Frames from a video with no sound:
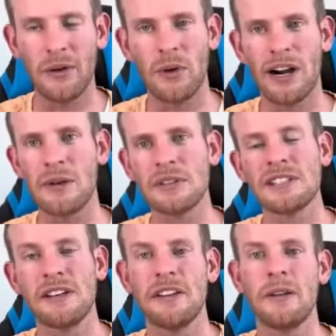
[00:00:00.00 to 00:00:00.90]
where I was
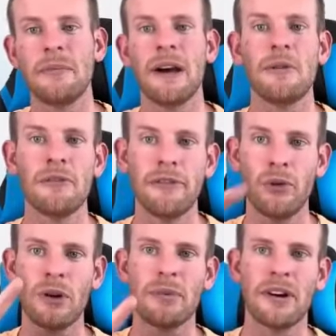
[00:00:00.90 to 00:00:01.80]
selling about
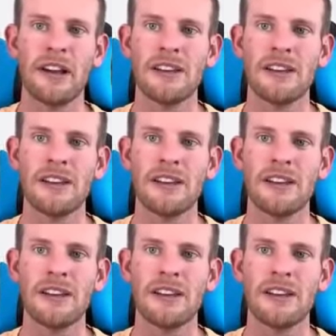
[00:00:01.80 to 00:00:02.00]
4 per day.